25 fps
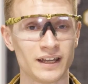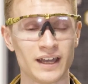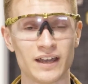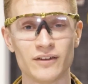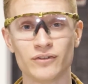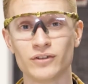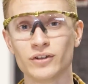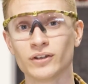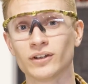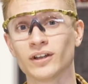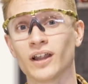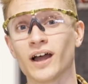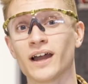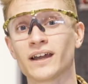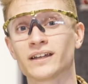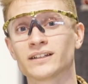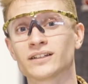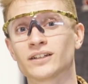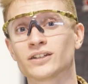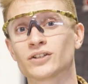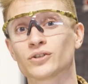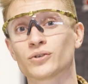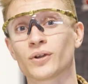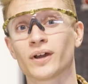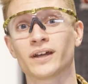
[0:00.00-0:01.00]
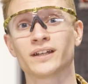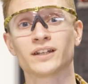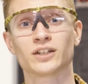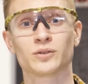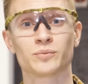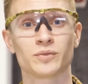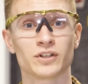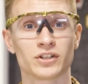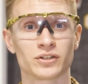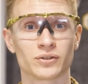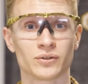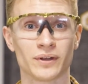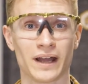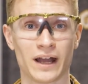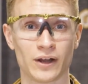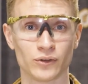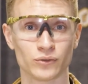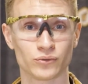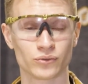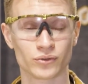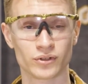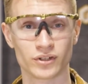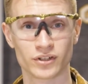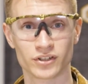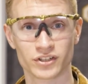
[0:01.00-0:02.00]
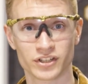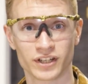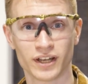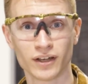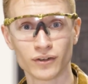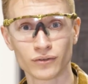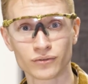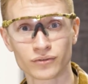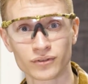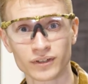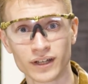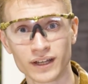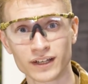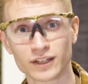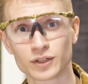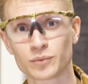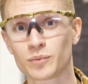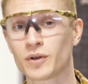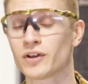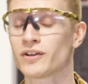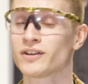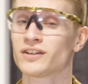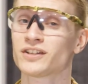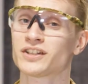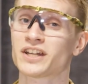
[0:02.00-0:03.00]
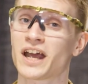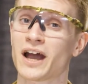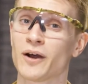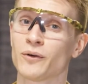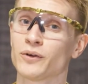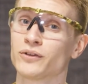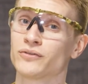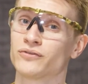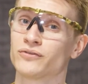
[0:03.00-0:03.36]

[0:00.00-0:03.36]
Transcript: If you'd like to try this pistol out for yourself and experience how it